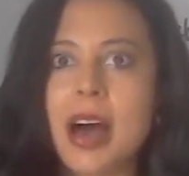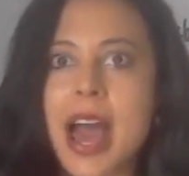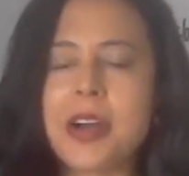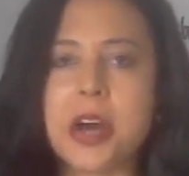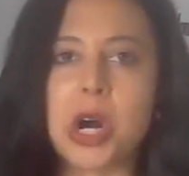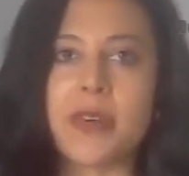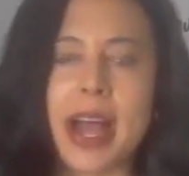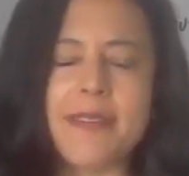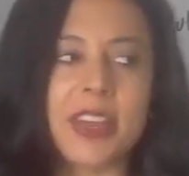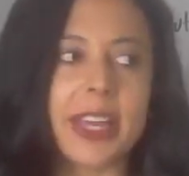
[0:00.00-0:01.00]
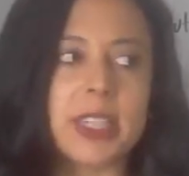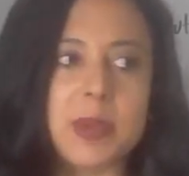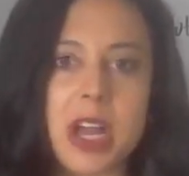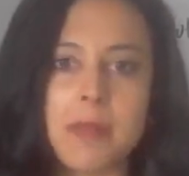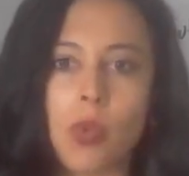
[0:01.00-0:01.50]
I don't know, but I feel like it's
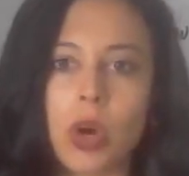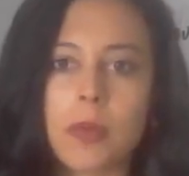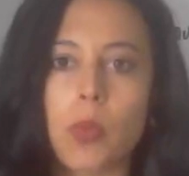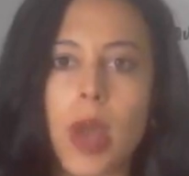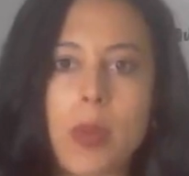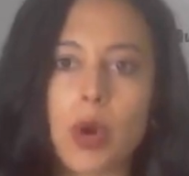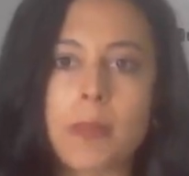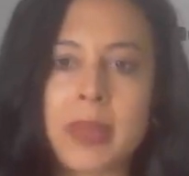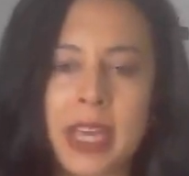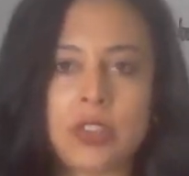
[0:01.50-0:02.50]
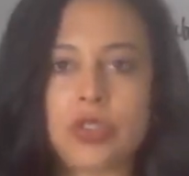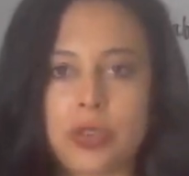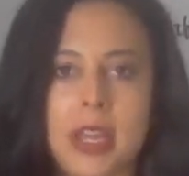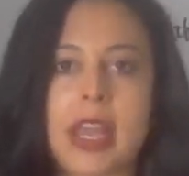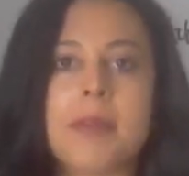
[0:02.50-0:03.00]
become more, way more
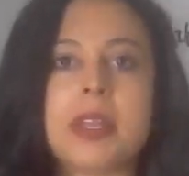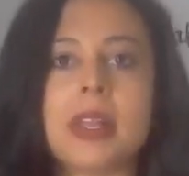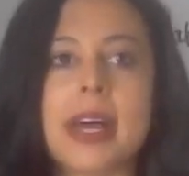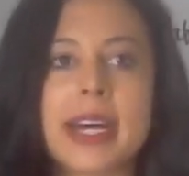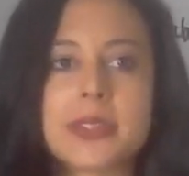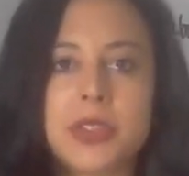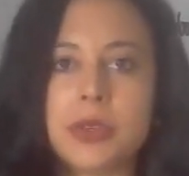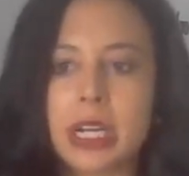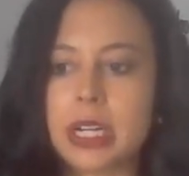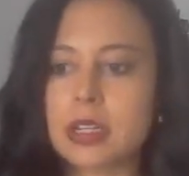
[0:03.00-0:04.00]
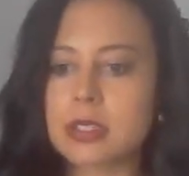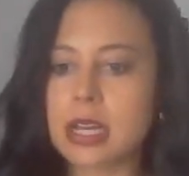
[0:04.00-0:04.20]
mainstream in the last few years.